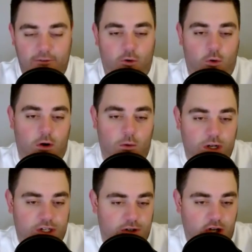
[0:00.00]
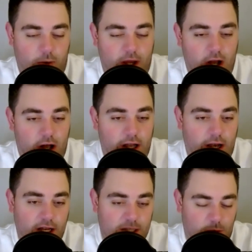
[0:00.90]
for what you're doing
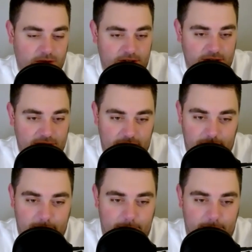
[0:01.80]
on Indy Sports Legends?